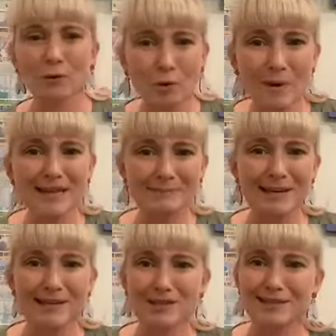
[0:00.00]
always
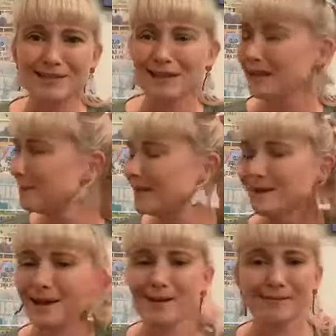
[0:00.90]
manages to come in
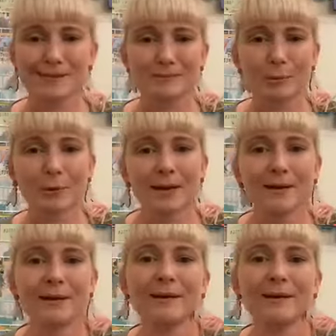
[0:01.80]
at this point.